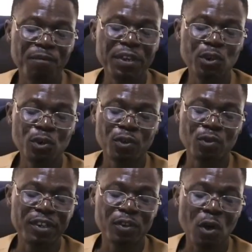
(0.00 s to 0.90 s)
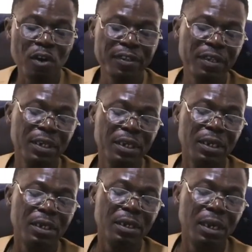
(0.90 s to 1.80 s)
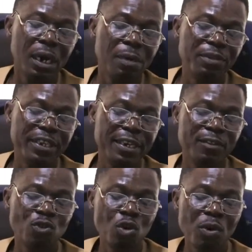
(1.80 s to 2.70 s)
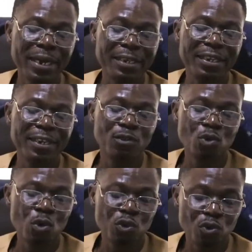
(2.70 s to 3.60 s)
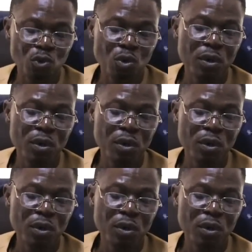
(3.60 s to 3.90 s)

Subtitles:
videos to discuss GNS 201 and GNS 202.